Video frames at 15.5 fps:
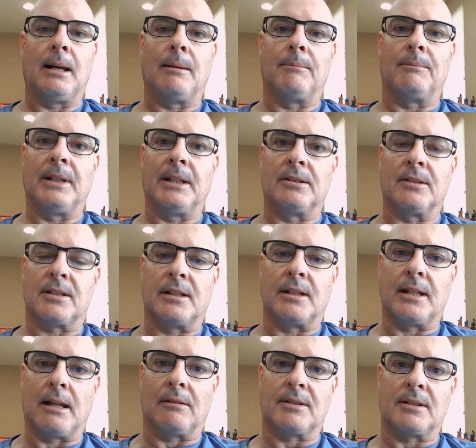They just
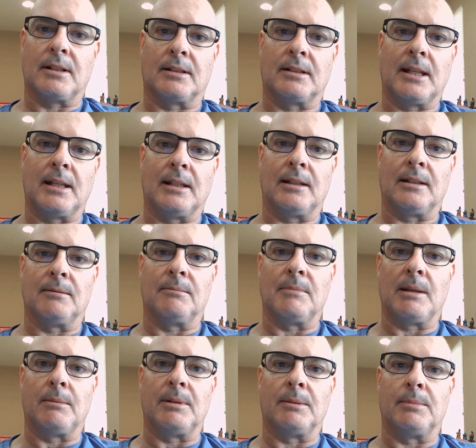announced that they
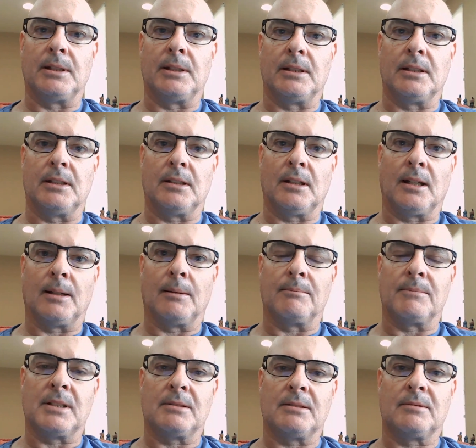maybe be
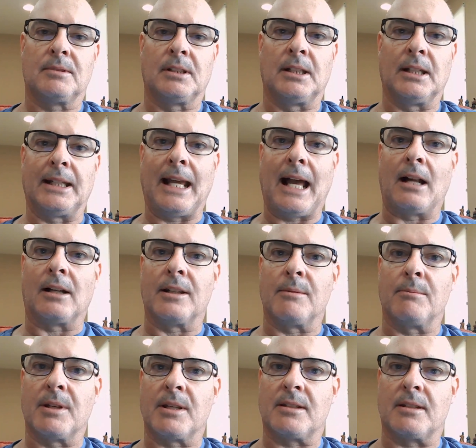getting out of the
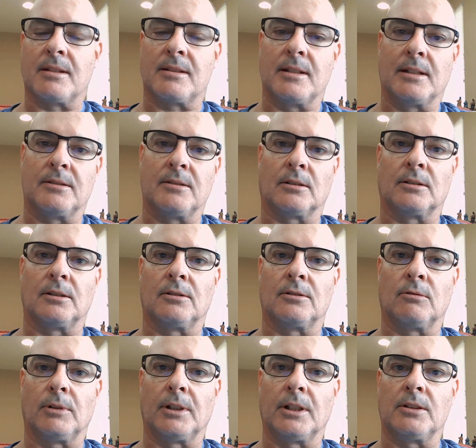business. They took their
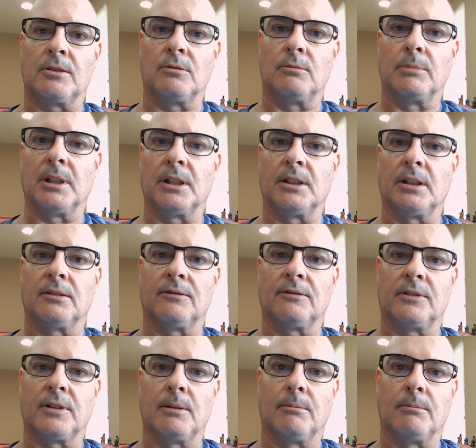$22 million
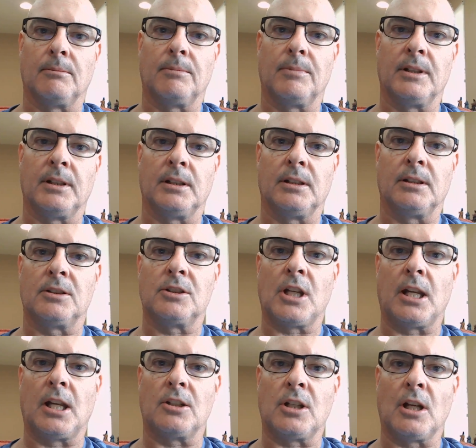from the
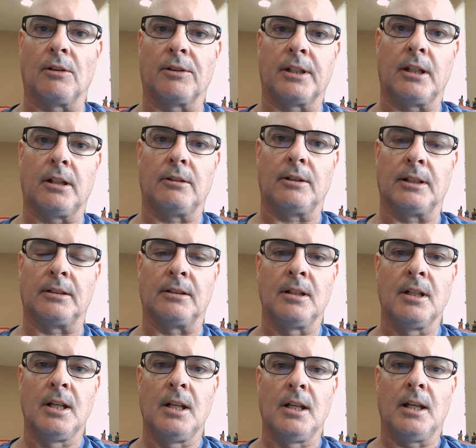Change Healthcare
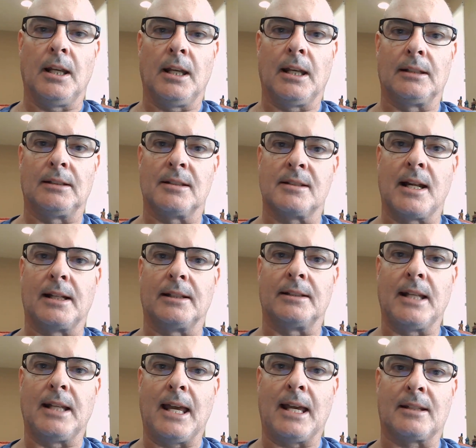and decided
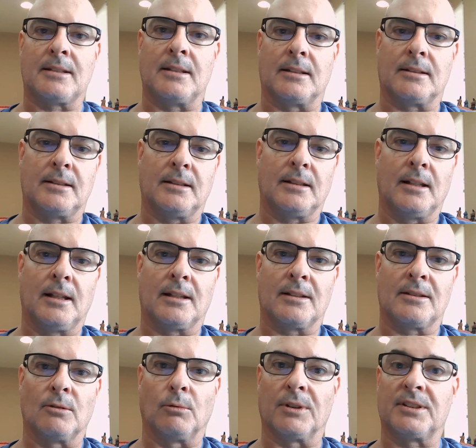to exit.
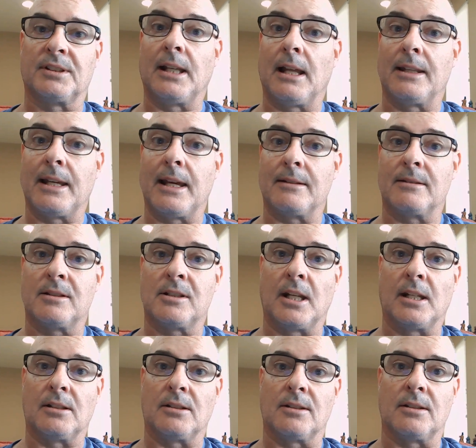So we'll see how that
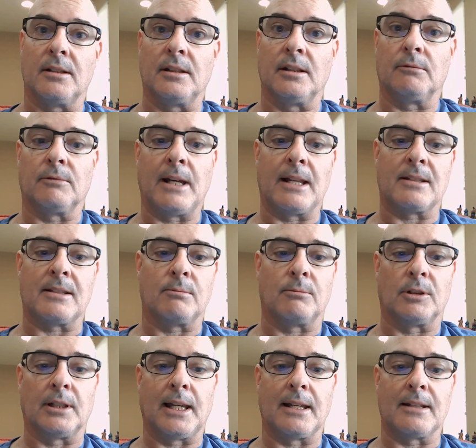changes the
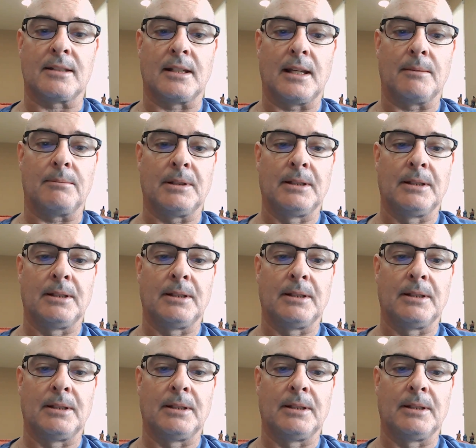ransomware landscape.